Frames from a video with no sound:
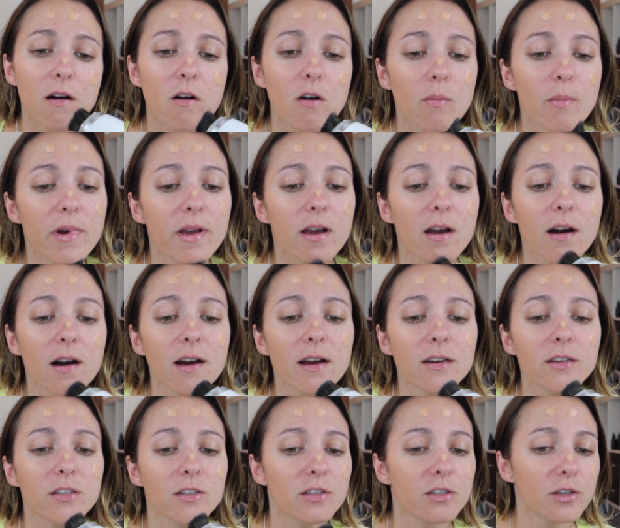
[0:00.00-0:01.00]
Oh my
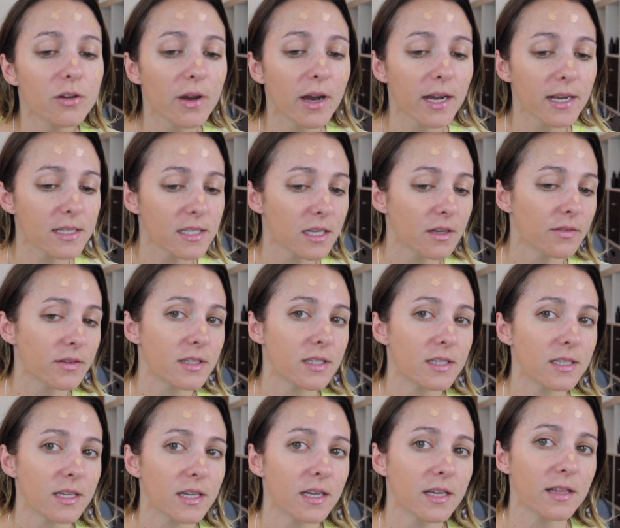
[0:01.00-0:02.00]
gosh. Do you guys even
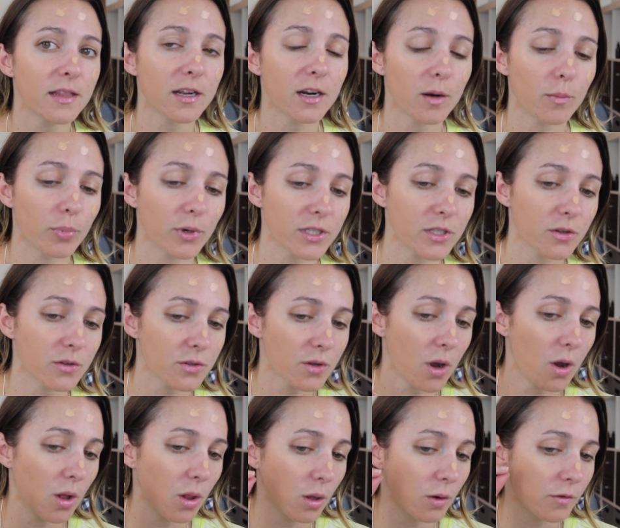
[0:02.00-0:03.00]
see there are bristles
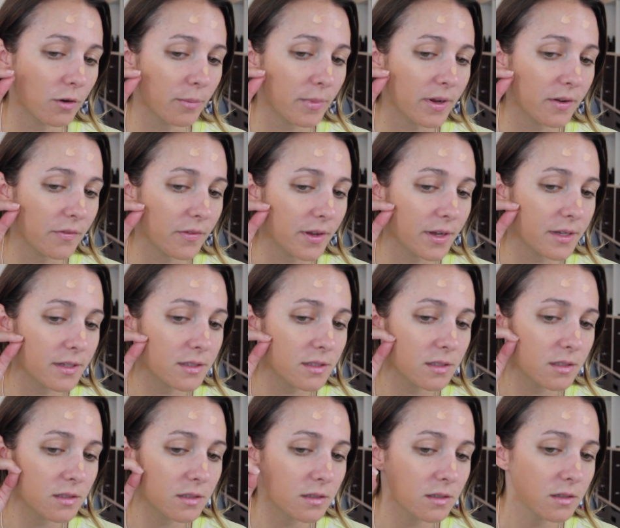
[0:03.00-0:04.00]
all over my
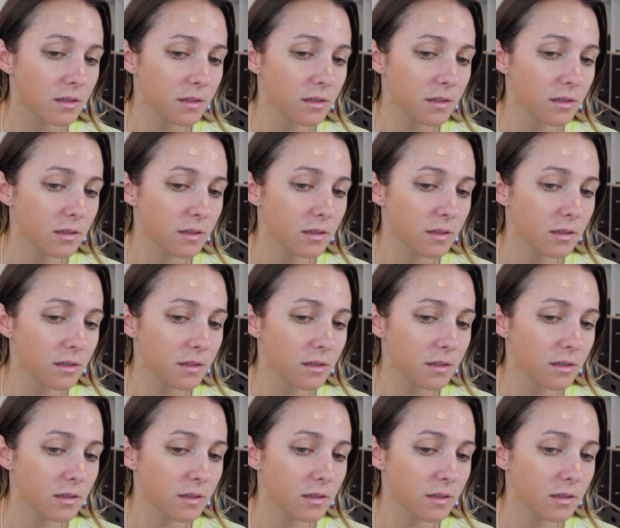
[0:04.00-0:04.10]
face?